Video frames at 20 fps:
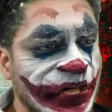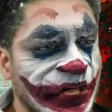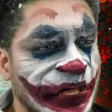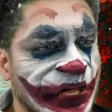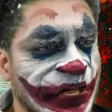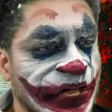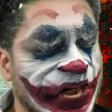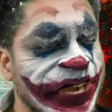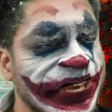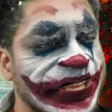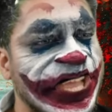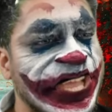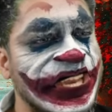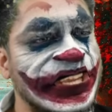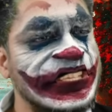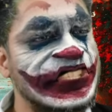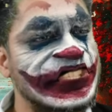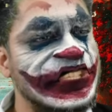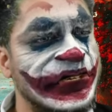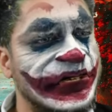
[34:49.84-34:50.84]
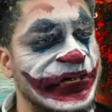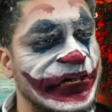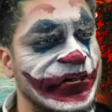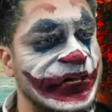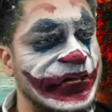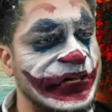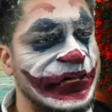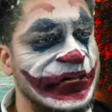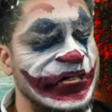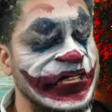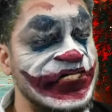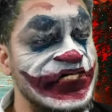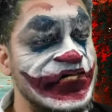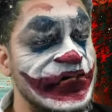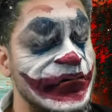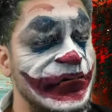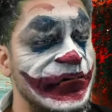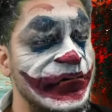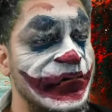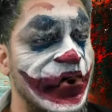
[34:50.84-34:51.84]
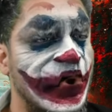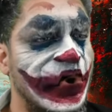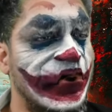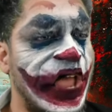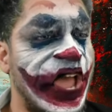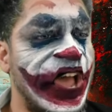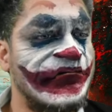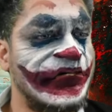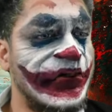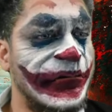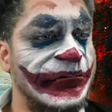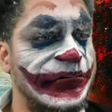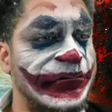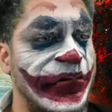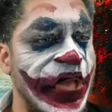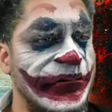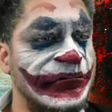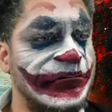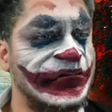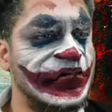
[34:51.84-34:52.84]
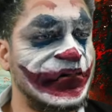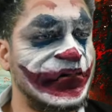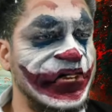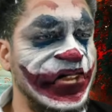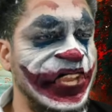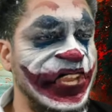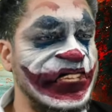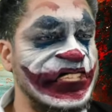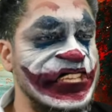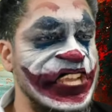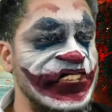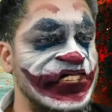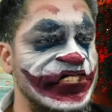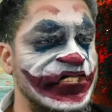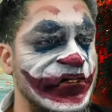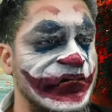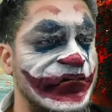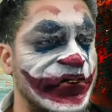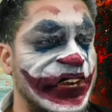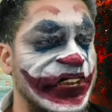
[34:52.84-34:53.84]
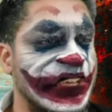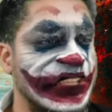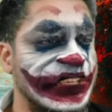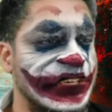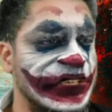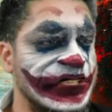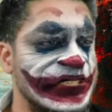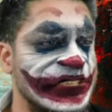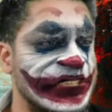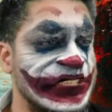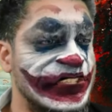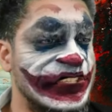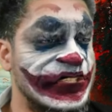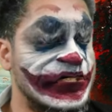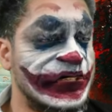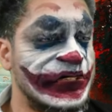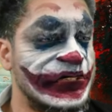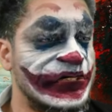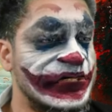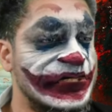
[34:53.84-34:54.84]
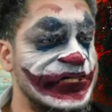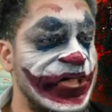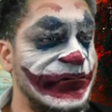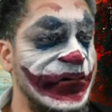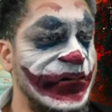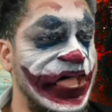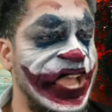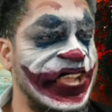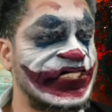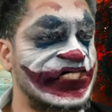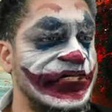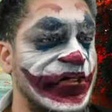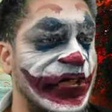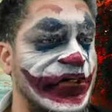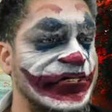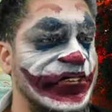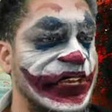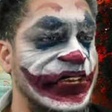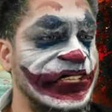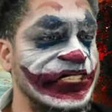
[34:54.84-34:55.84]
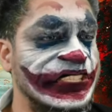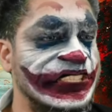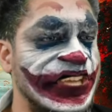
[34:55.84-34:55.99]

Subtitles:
her character is more of a prop to create tension for others in some extraordinary,